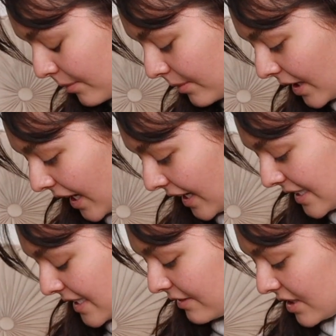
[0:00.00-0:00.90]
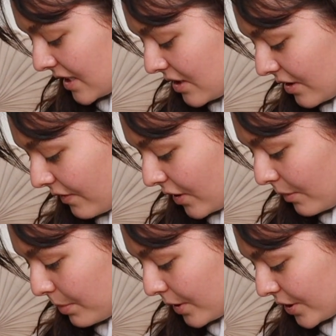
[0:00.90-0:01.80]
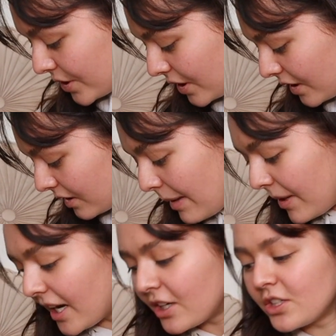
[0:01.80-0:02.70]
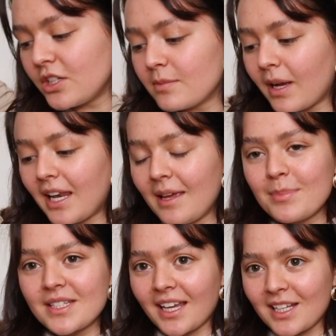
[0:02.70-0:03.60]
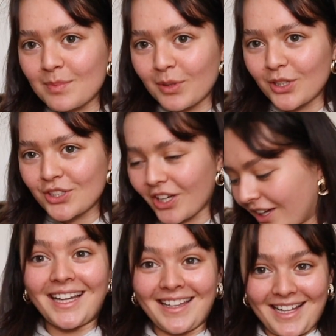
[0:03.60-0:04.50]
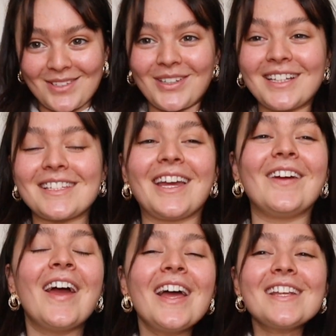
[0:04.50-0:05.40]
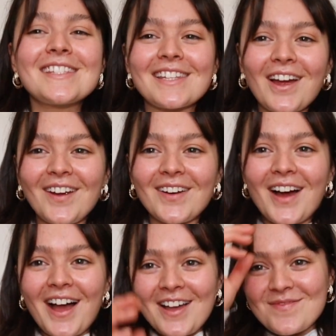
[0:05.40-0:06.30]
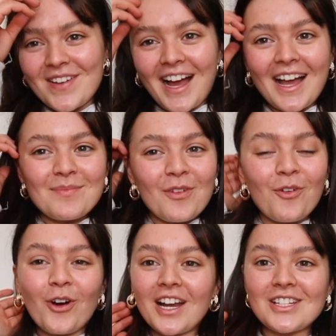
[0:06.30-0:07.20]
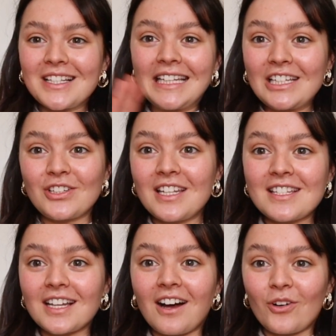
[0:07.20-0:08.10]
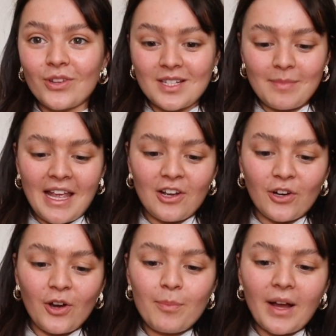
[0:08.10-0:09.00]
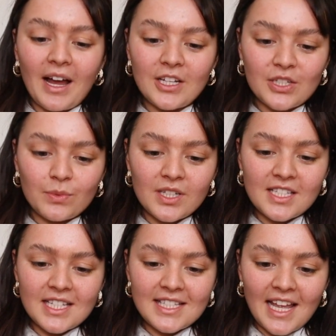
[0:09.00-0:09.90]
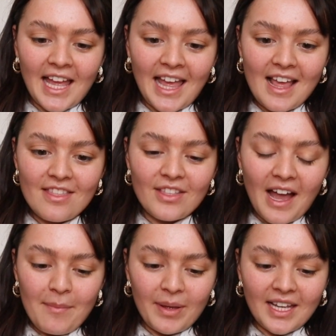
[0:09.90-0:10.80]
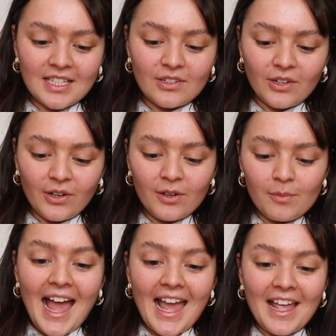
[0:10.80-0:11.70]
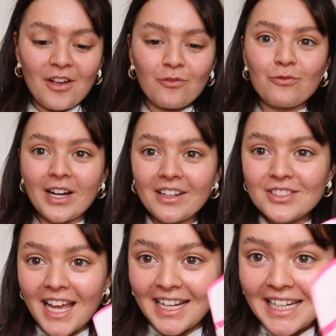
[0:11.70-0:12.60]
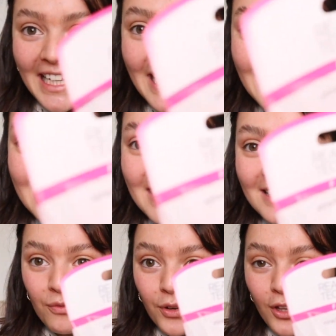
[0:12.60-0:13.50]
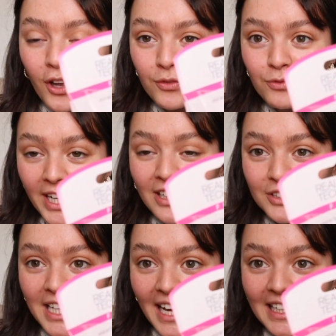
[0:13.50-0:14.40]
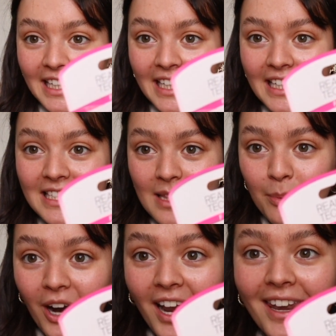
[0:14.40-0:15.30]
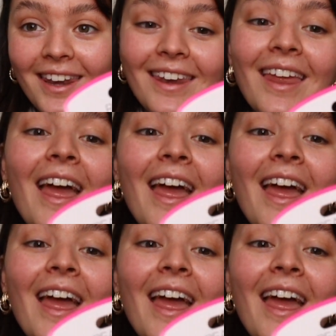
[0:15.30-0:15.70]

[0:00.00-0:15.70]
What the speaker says: Yeah, I seriously should have got a blusher. Maybe I could use my lipstick as blusher. That's what I'll do. So, before I just literally start all this makeup, I just wanted to say that I picked up a Real Techniques, full-on Real Techniques, the brand,